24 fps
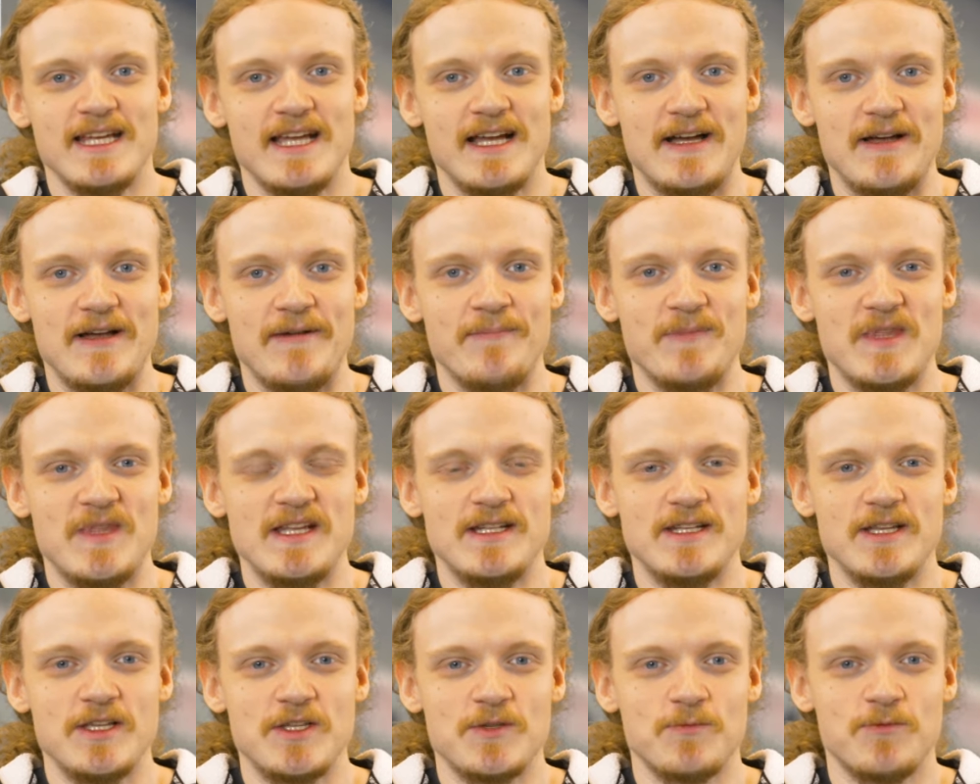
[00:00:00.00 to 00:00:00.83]

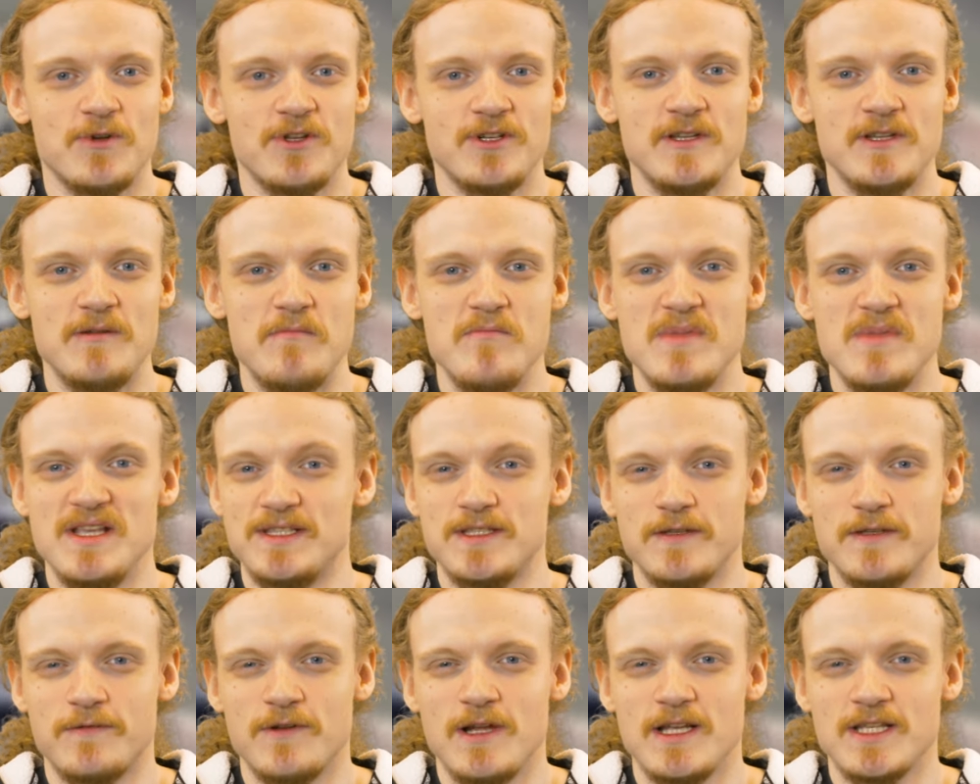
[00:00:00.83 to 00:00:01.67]
In this one,
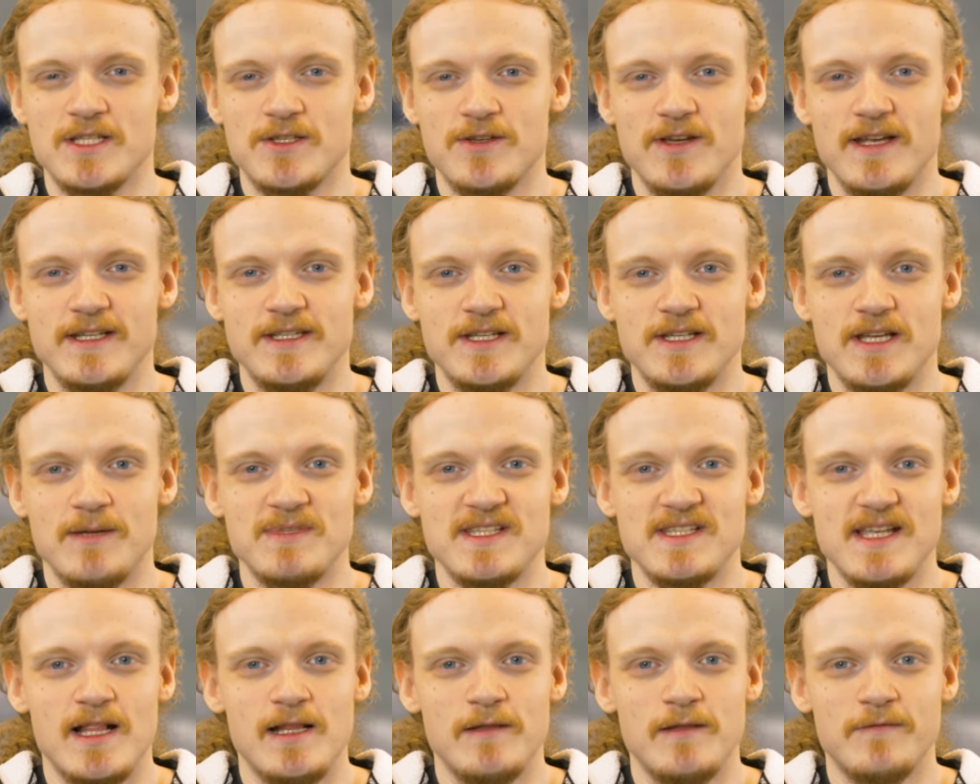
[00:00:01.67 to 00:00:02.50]
Mr. Frustrating
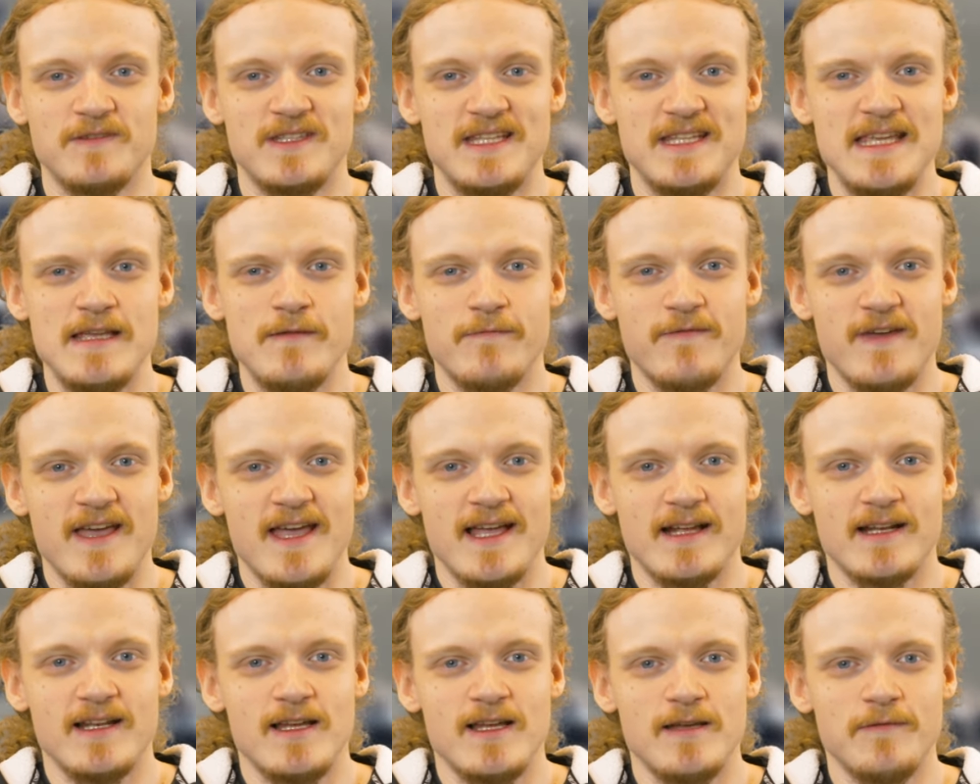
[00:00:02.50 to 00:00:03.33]
himself, Dean
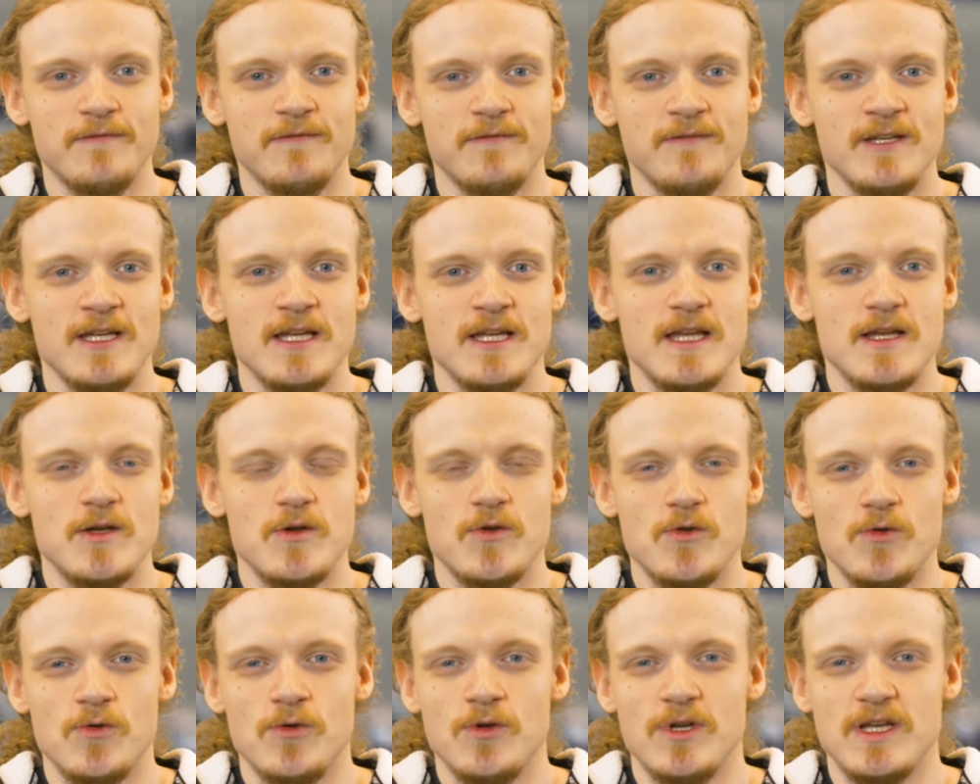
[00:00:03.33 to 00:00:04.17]
Fairclough,
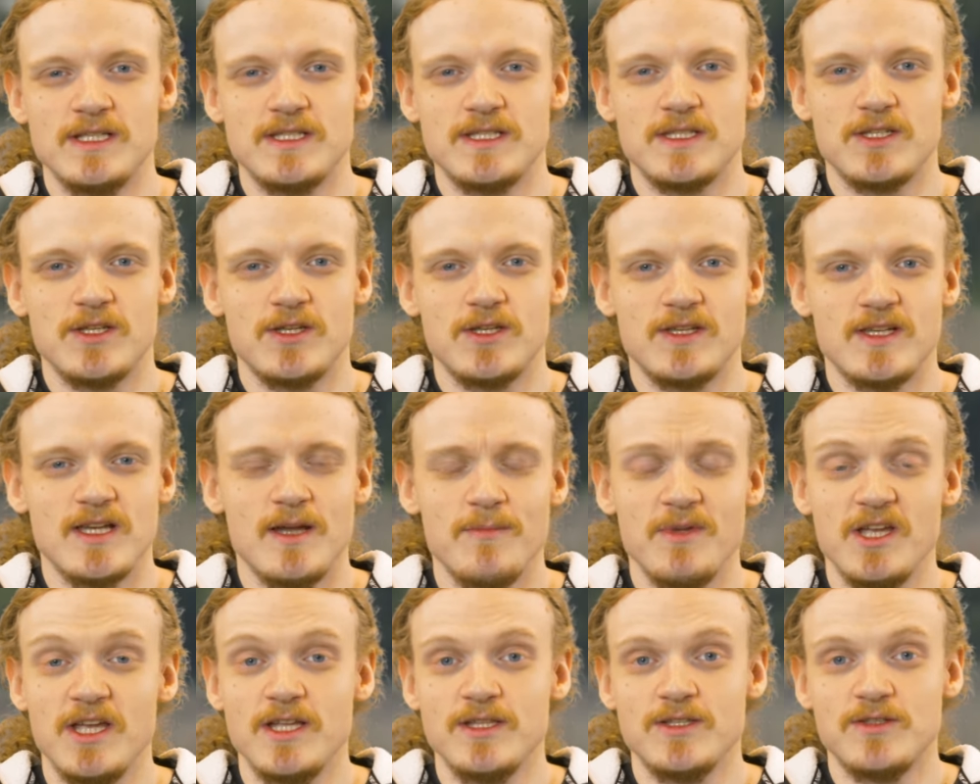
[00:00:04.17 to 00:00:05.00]
who is
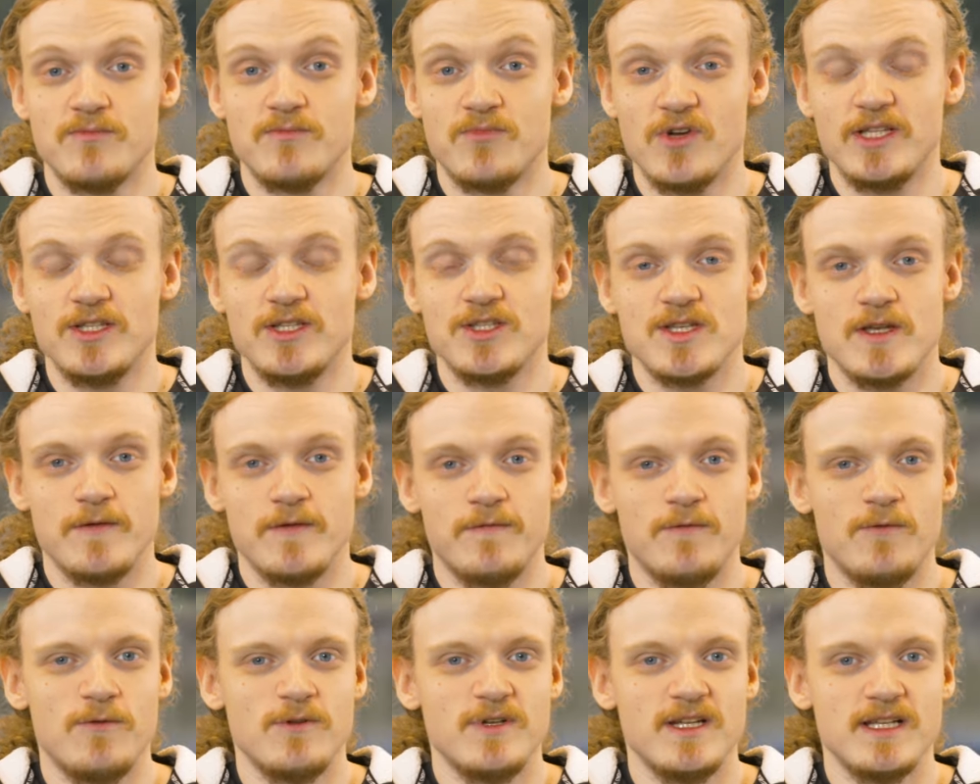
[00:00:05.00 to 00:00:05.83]
coming into British
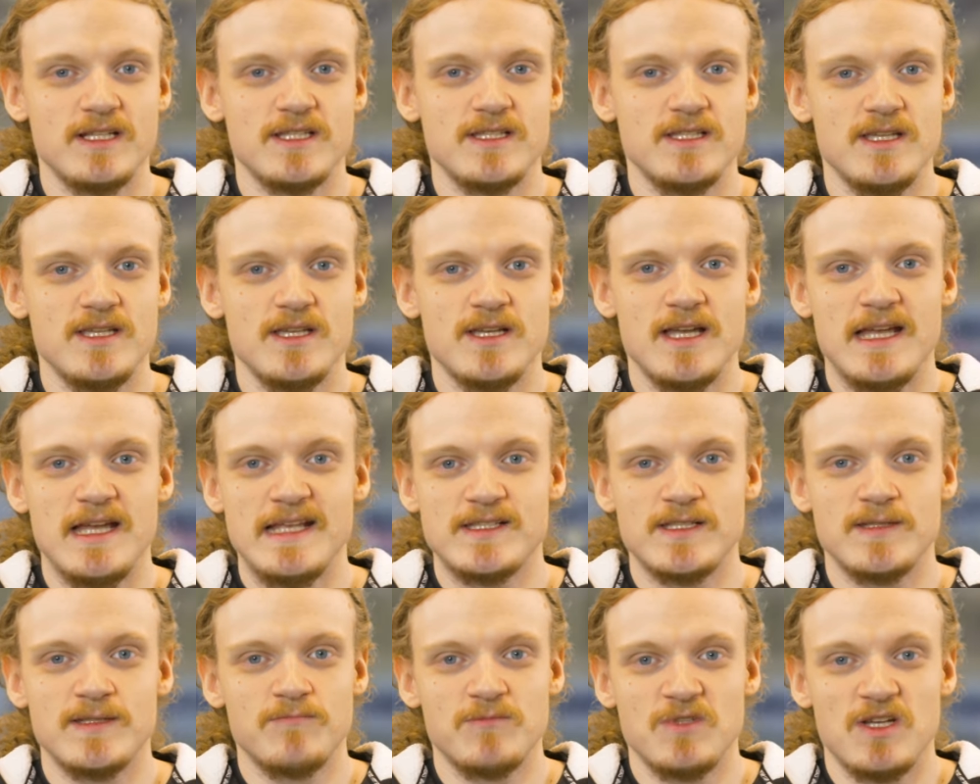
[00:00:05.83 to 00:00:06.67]
F4 next year
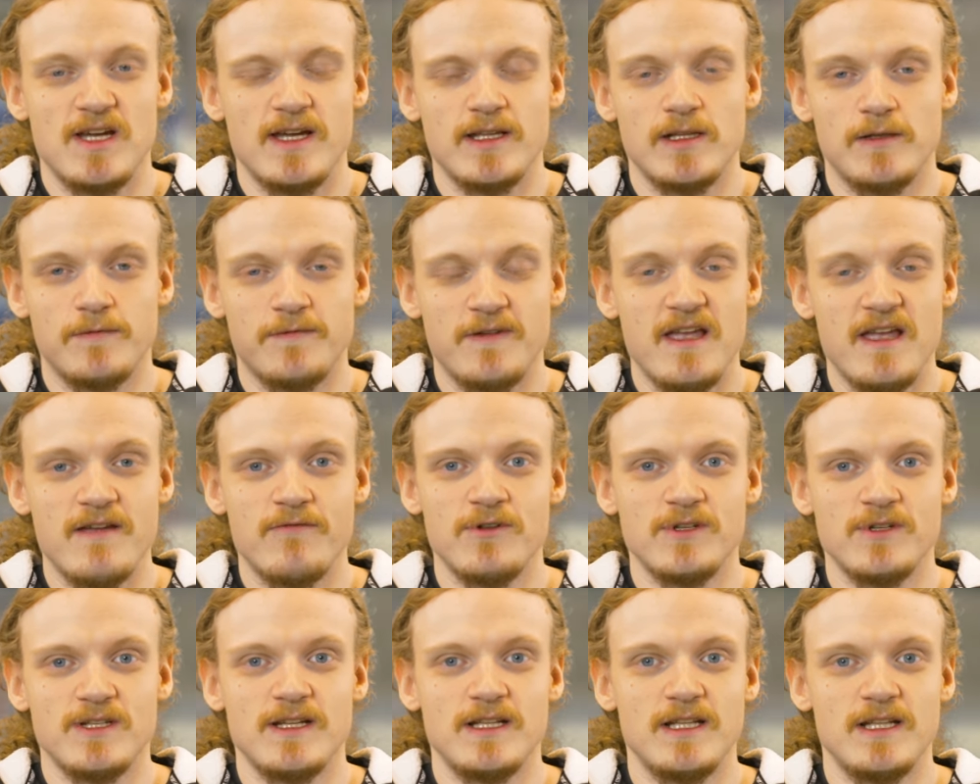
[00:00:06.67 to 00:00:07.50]
as a title
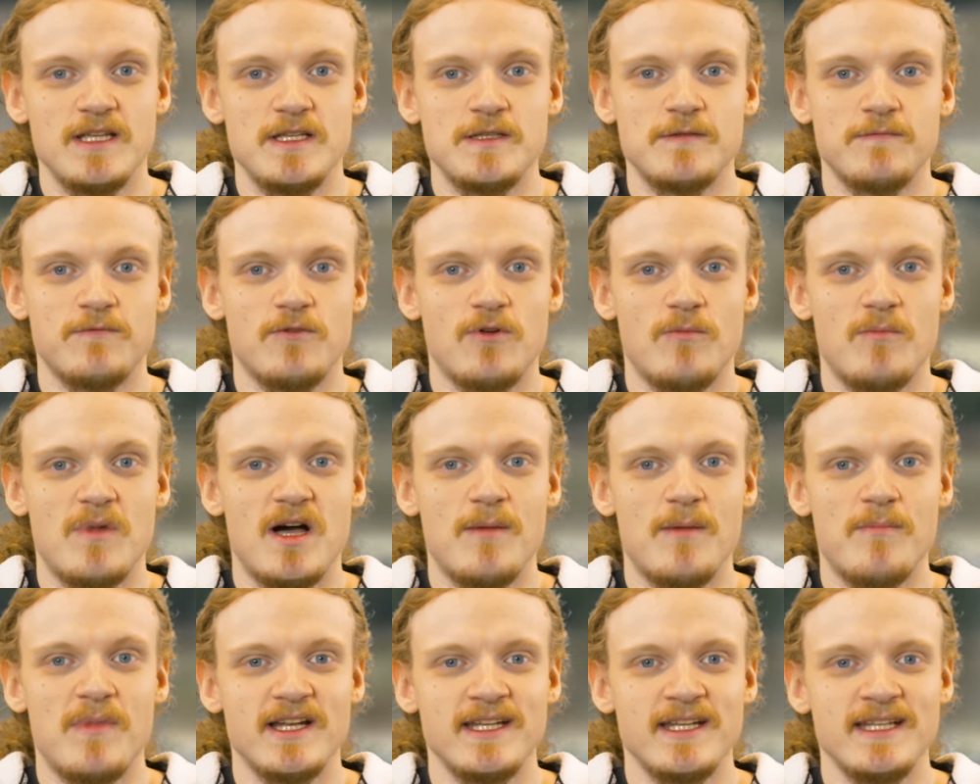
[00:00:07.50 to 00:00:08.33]
favourite, at least for
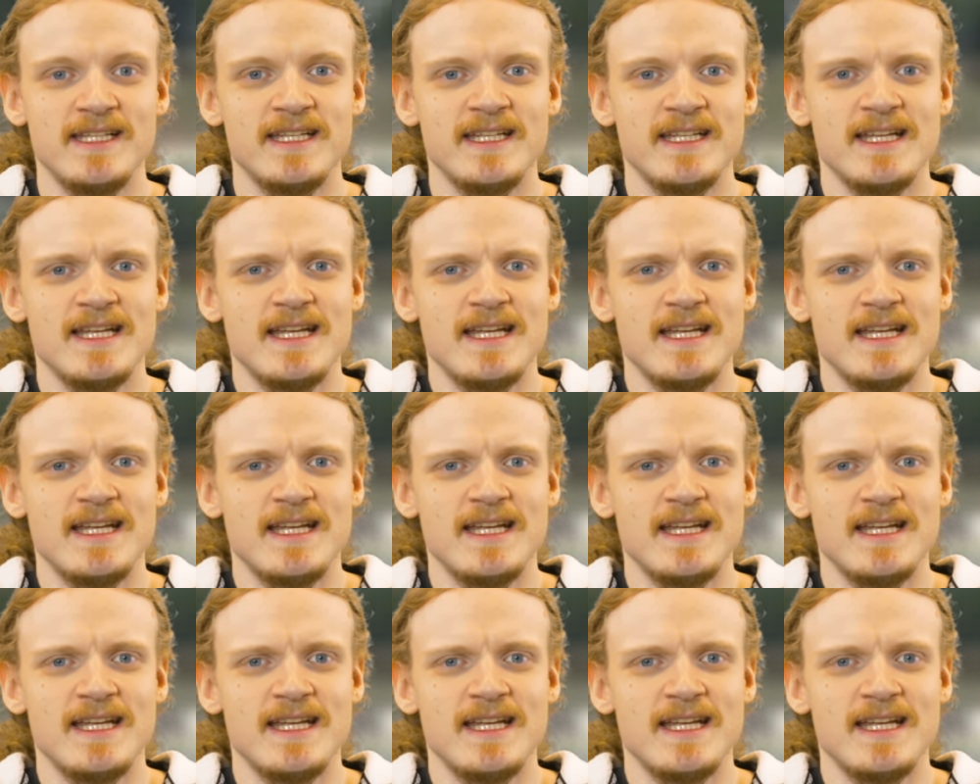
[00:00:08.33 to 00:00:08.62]
my money.